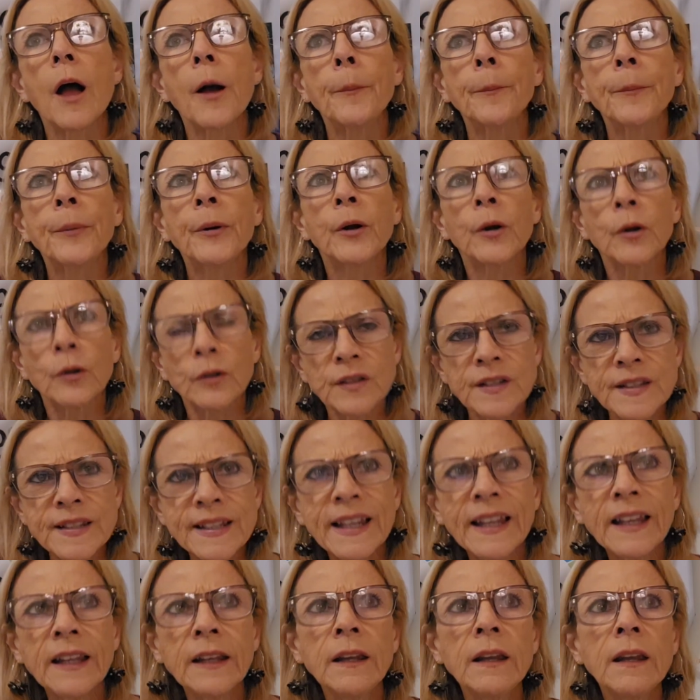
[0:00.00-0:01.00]
a
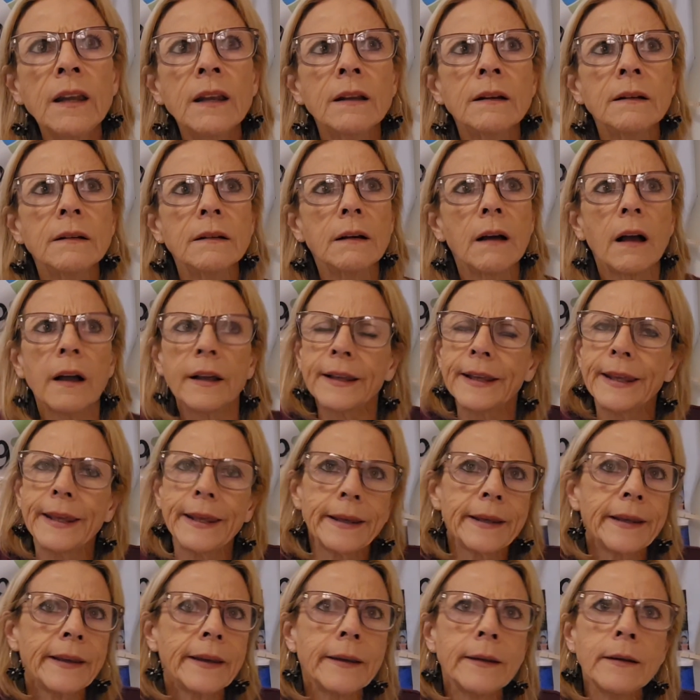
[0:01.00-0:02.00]
person, a
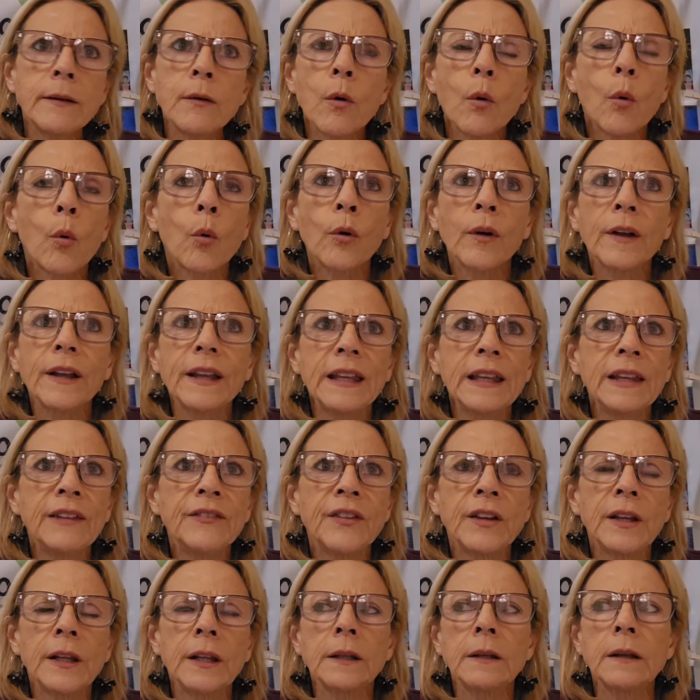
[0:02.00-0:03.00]
kid, or
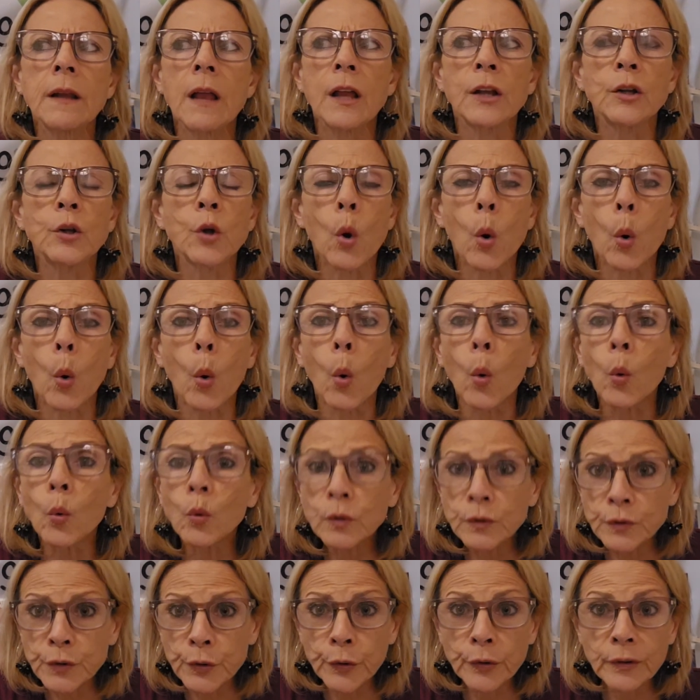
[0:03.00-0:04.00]
even an
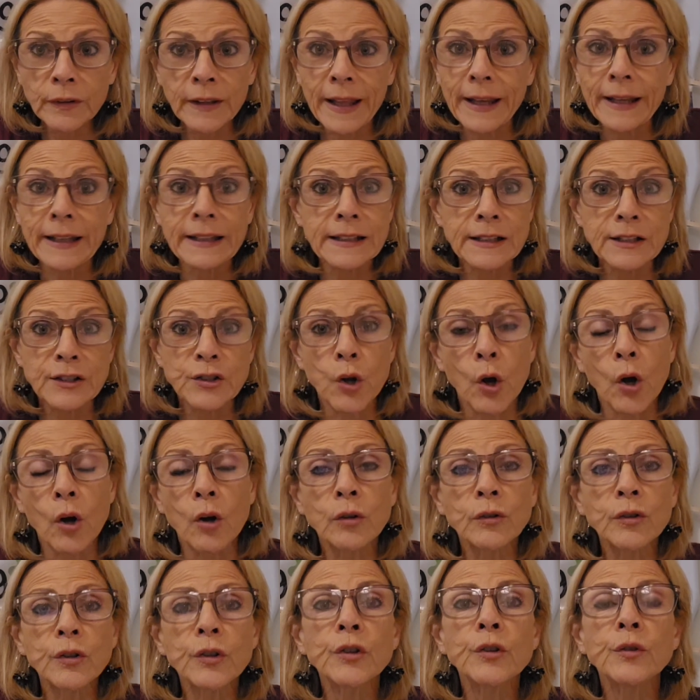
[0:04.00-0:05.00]
older, like an
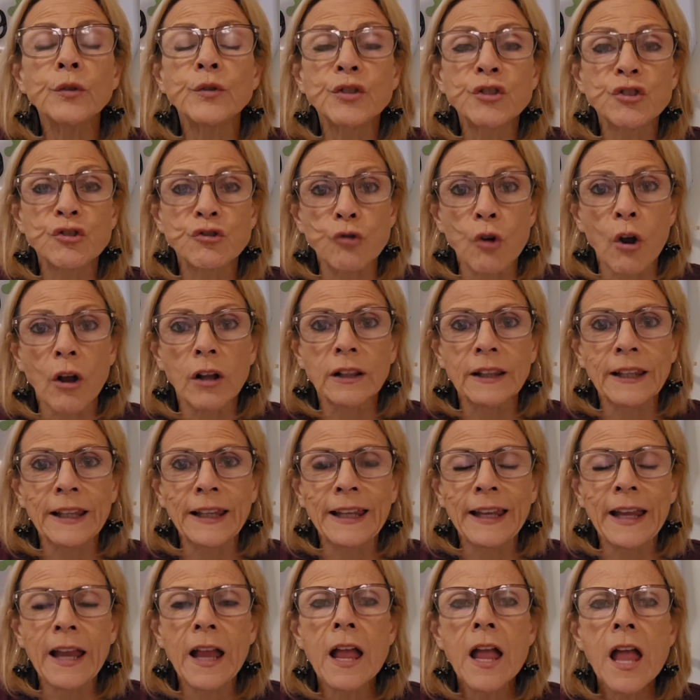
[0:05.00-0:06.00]
adult who's
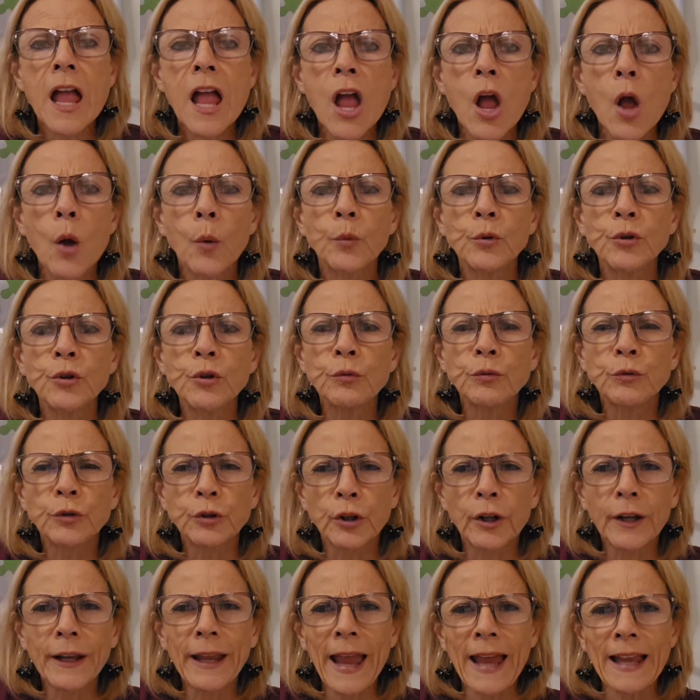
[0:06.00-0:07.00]
struggling, when you
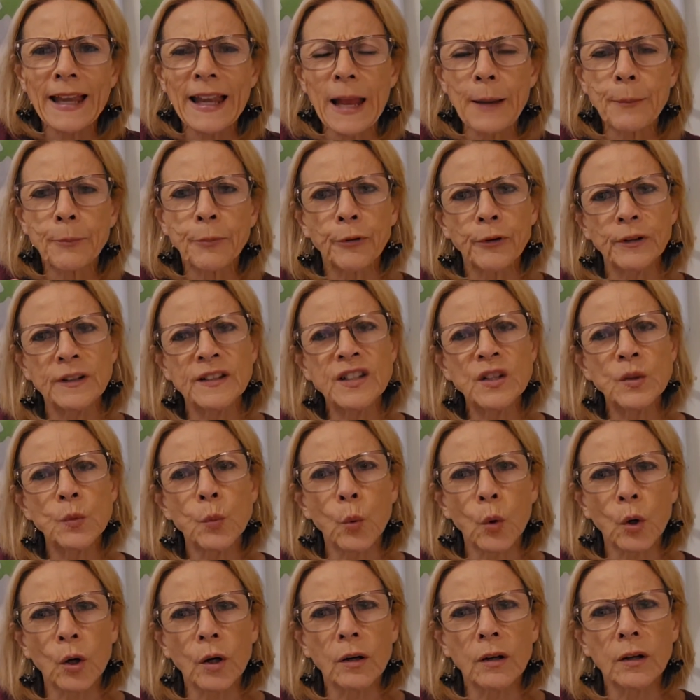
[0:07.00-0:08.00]
look at a
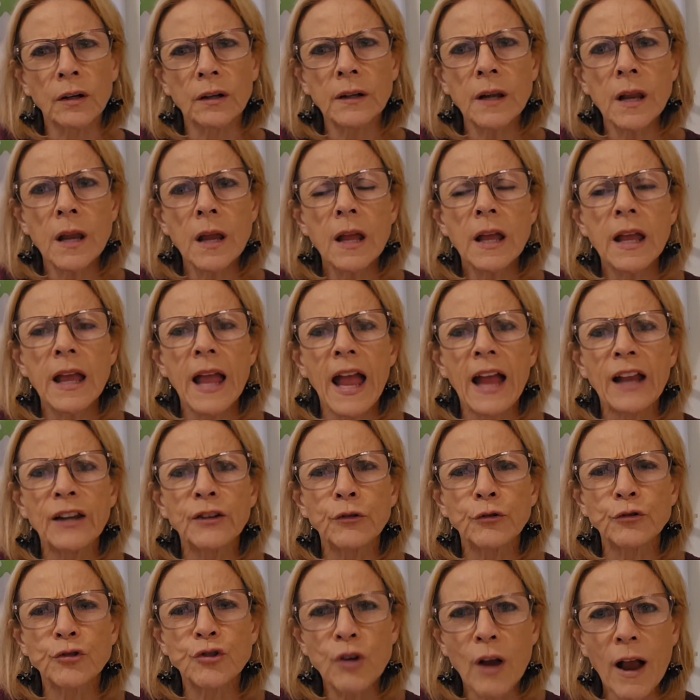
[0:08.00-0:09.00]
printed word
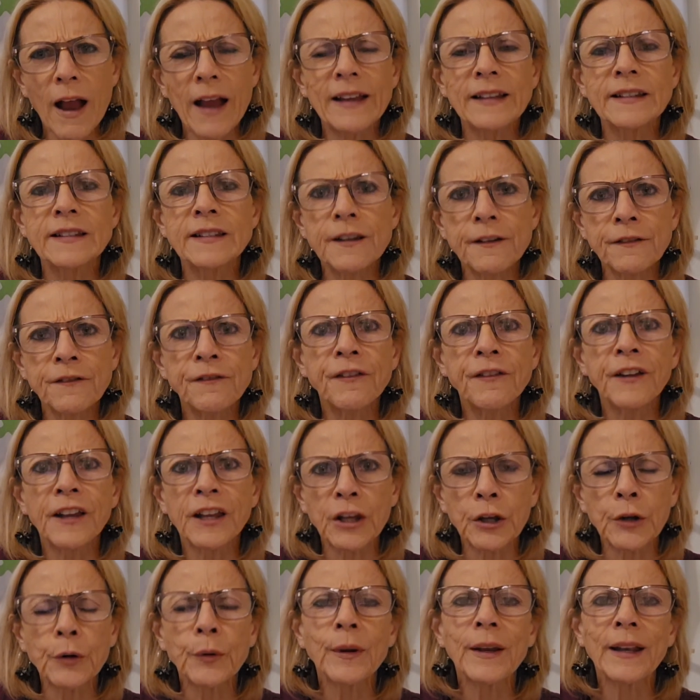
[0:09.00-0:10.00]
and you're trying to
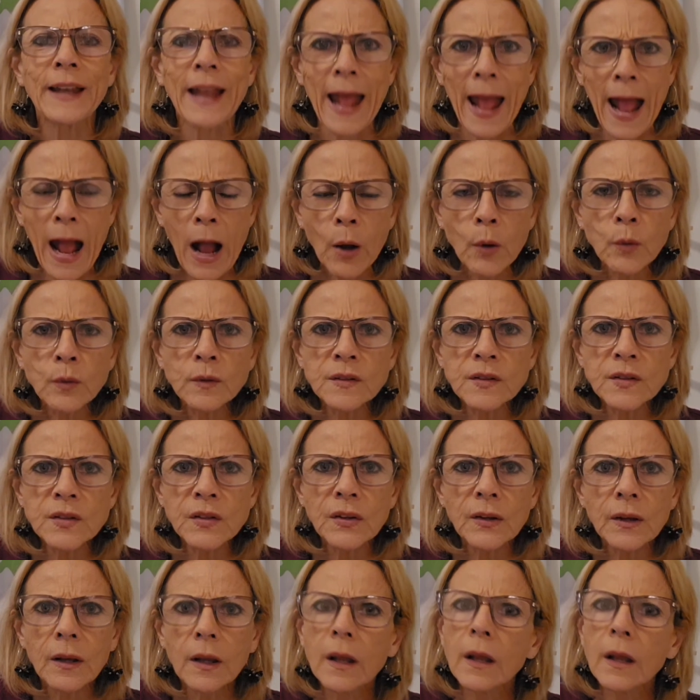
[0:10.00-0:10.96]
figure it out,